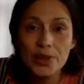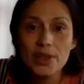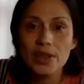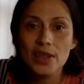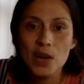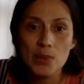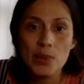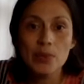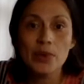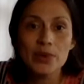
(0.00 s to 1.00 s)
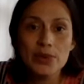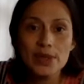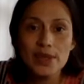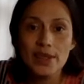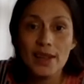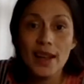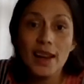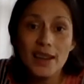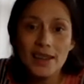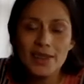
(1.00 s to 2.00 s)
there are a lot of people use
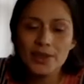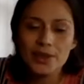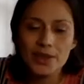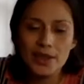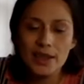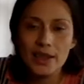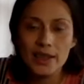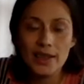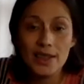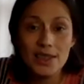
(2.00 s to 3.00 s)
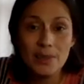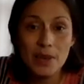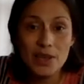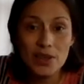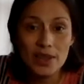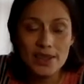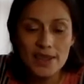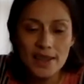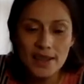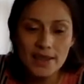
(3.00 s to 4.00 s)
cal or calcium
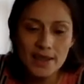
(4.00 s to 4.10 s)
hydroxide.